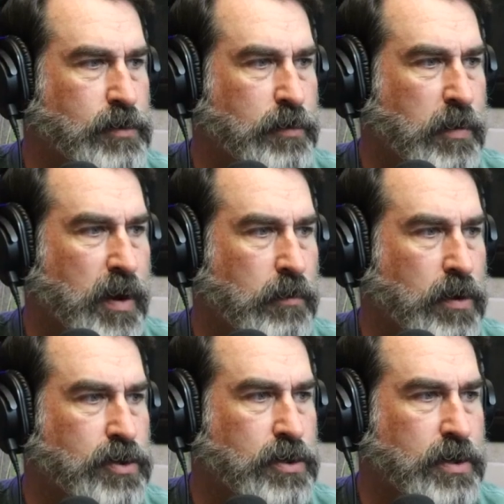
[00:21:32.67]
with my
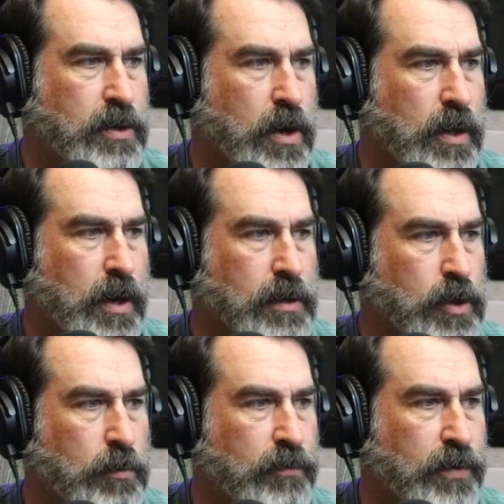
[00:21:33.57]
emotions. They call it
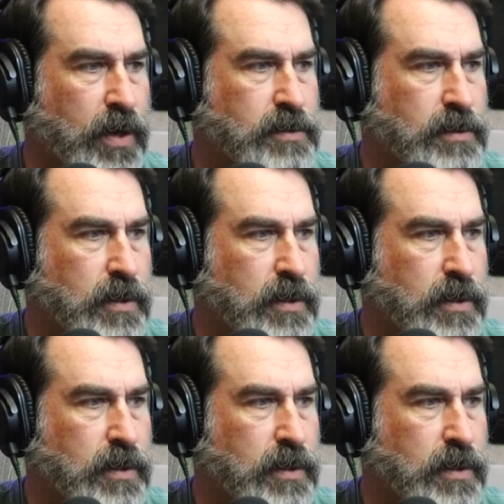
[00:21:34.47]
Oktoberfest.